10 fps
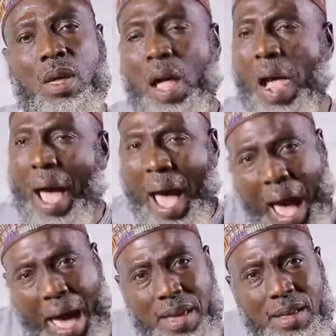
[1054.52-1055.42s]

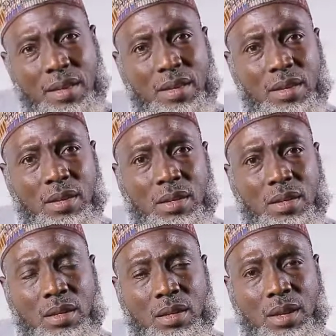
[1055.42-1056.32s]
high
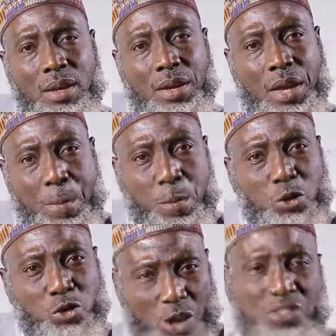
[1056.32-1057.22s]

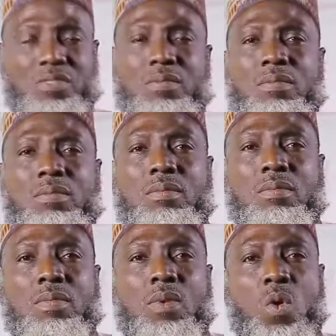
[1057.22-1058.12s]
import rate
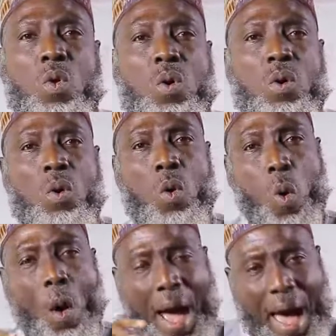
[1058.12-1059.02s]

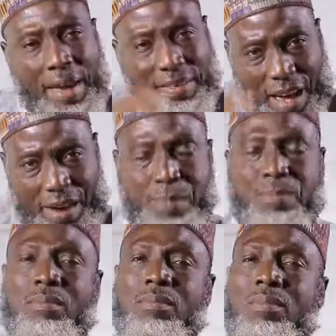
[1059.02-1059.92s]
or high tariff
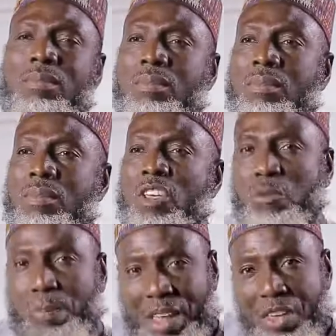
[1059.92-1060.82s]
is
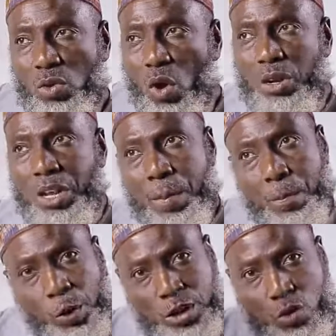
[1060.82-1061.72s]
placed on
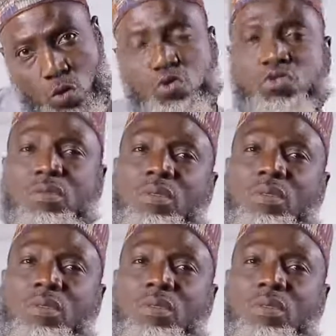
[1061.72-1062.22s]
imported goods,